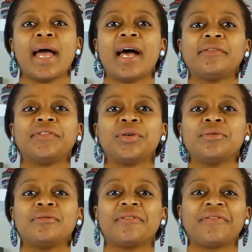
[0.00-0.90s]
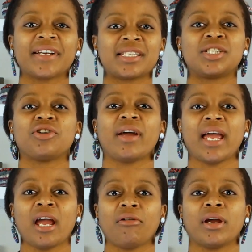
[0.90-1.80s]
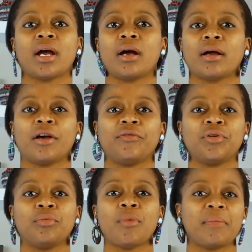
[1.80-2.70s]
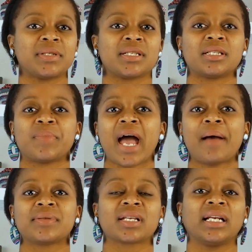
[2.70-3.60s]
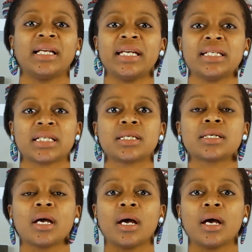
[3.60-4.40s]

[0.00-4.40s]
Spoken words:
Have you fixed your area? Have you mopped it, perhaps cleaned it?